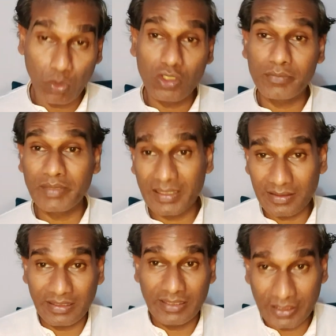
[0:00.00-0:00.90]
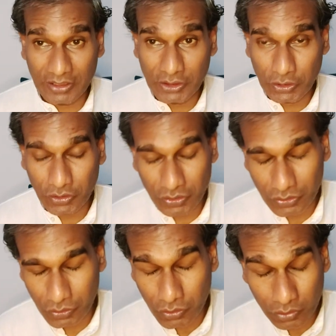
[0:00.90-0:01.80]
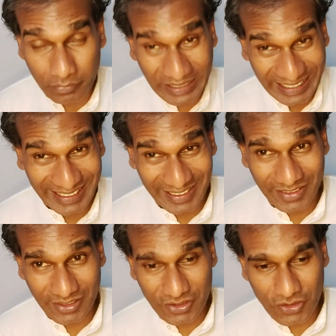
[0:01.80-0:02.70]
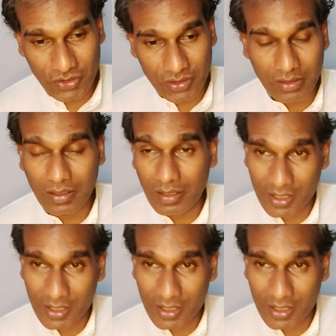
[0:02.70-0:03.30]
into whom he enters as Brahma.